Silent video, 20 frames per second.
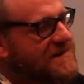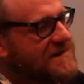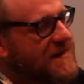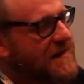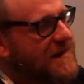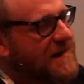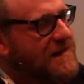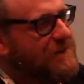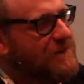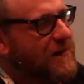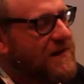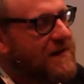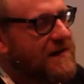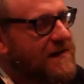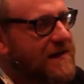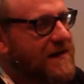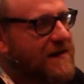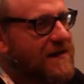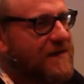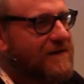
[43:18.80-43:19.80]
and say, hey, buddy,
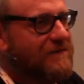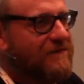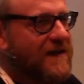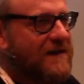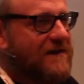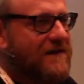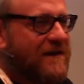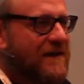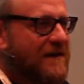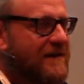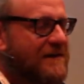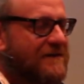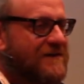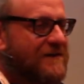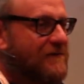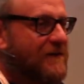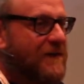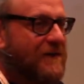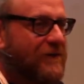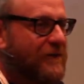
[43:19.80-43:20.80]
can I rent a
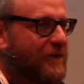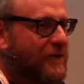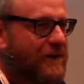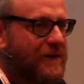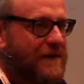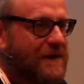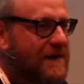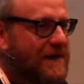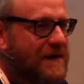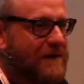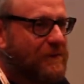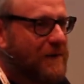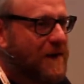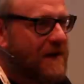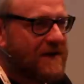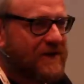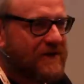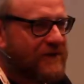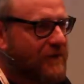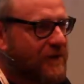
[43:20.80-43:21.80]
12 in ear
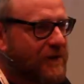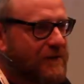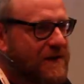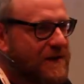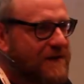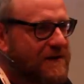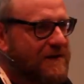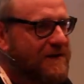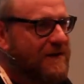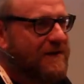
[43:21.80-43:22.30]
packs from you?